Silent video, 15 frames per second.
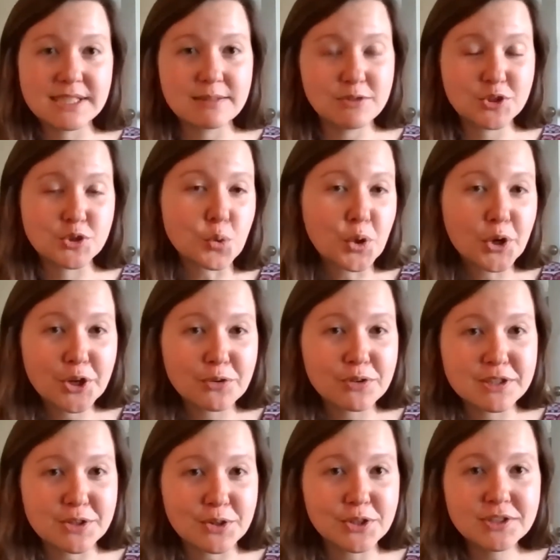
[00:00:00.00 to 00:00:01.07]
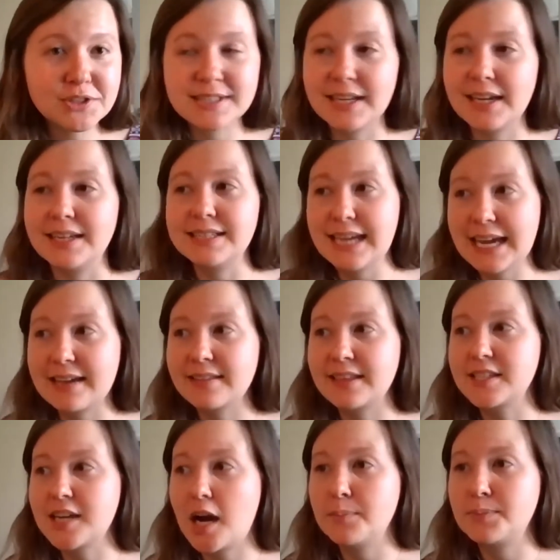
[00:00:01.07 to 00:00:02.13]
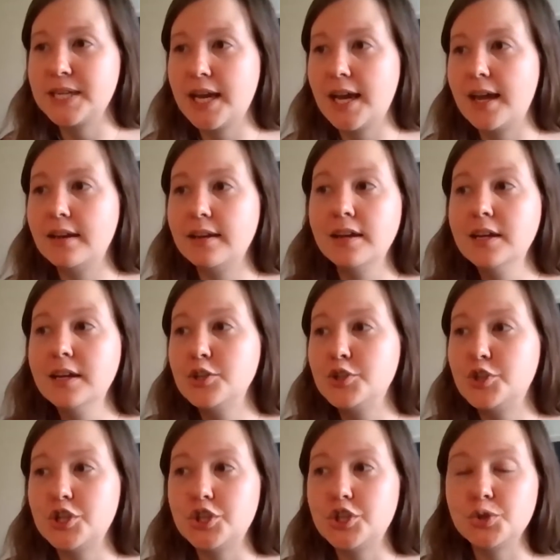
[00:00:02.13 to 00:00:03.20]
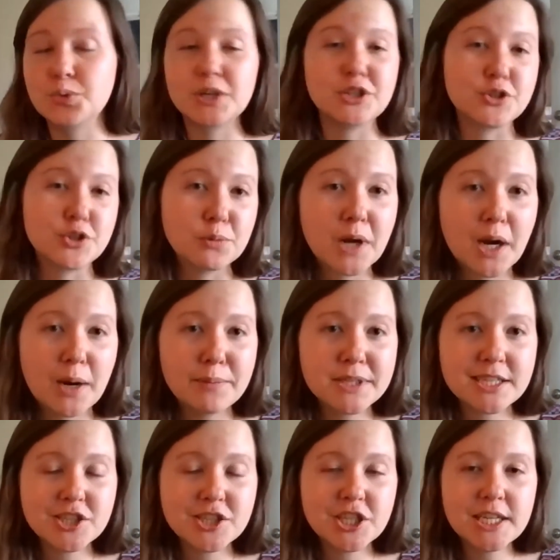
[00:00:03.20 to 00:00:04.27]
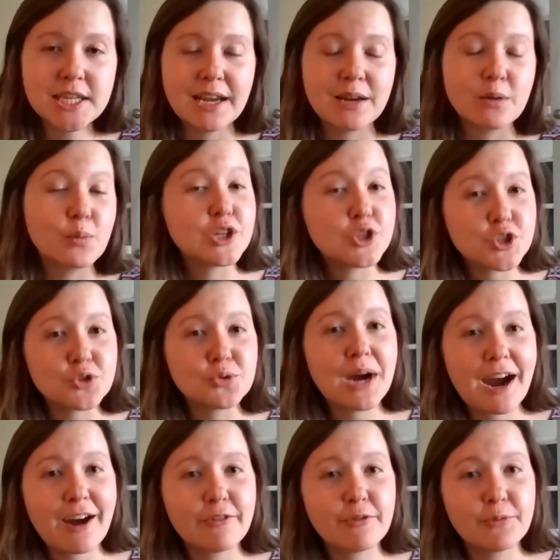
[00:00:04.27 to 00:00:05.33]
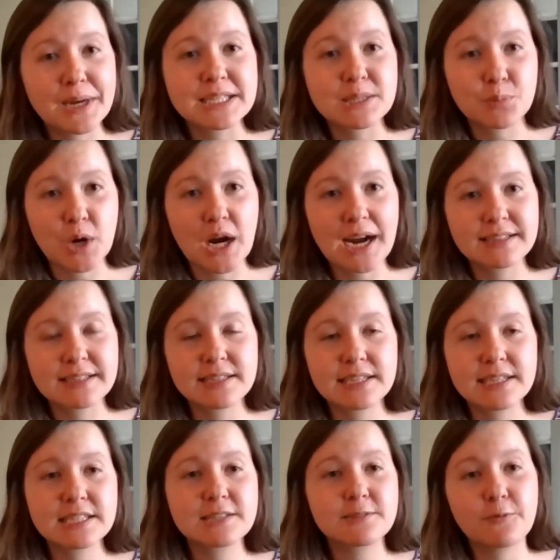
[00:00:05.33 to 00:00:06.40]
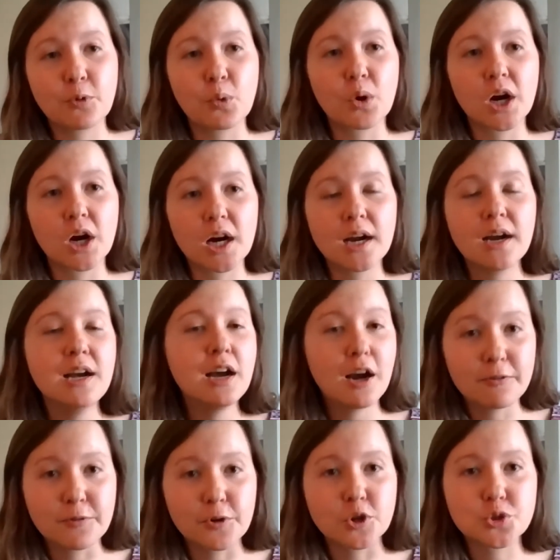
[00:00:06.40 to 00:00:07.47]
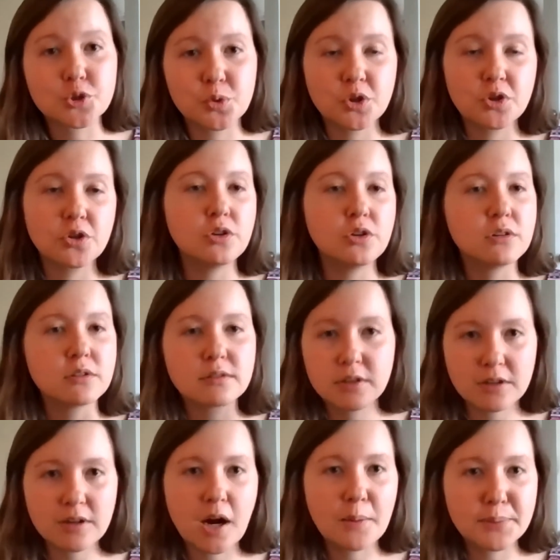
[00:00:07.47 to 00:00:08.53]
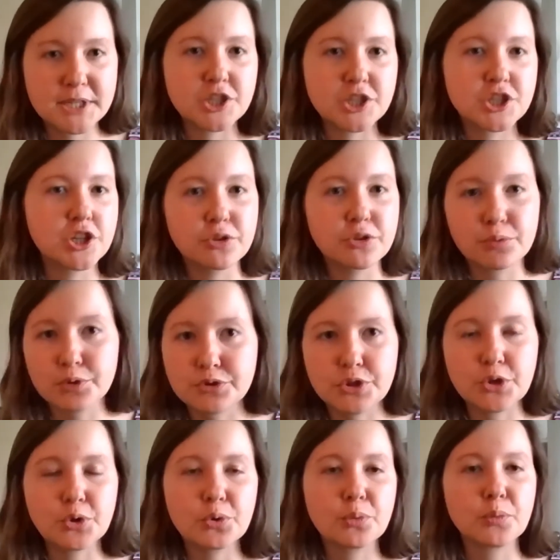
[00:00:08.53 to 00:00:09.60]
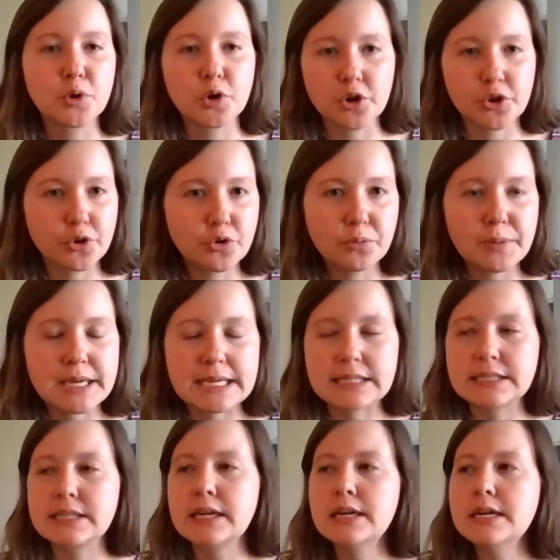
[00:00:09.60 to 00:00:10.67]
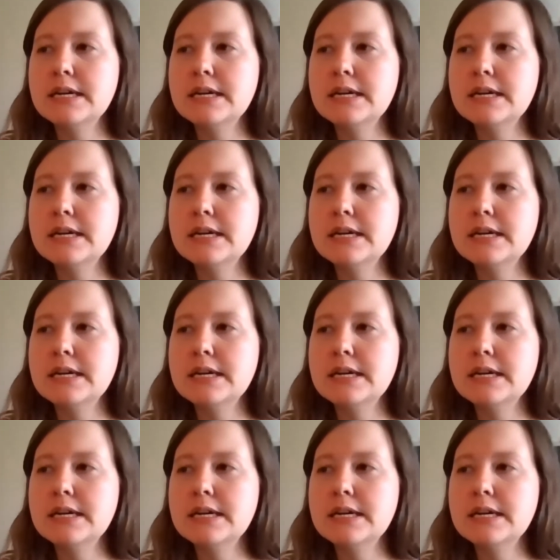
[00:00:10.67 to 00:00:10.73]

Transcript: sort your results and take the top 10 to do a Zoom competition. And we do have best practices for a virtual competition through Zoom or Google Meet